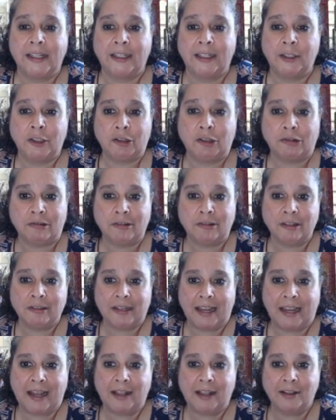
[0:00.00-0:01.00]
in Google
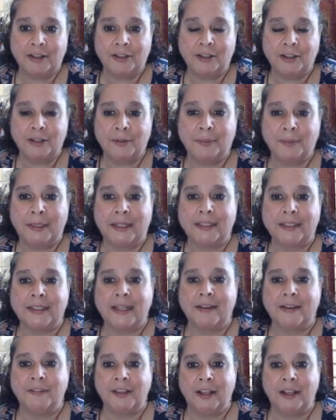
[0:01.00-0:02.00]
Calendar because they have a